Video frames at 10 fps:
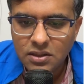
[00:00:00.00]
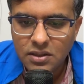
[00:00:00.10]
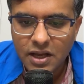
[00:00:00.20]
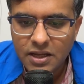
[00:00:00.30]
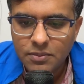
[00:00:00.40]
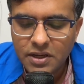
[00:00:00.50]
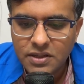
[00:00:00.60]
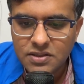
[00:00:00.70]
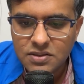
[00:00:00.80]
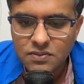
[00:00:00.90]
9
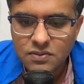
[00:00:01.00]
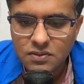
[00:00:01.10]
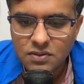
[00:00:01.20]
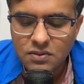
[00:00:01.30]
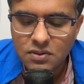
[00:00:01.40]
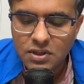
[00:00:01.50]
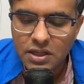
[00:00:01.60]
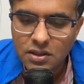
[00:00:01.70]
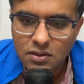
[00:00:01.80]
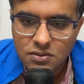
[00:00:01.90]
minus
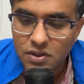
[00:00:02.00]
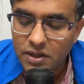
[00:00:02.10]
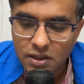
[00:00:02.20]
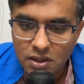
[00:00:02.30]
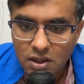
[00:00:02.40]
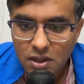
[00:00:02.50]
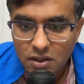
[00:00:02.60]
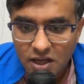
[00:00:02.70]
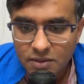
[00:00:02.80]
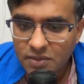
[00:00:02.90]
10, sorry,
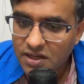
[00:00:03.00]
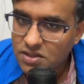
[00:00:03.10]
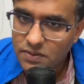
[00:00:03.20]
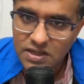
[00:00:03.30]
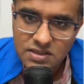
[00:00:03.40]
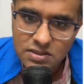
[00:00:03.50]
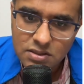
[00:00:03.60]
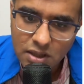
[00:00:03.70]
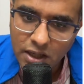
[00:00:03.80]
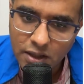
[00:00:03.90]
9 minus 1 is
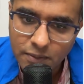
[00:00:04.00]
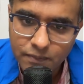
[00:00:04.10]
8.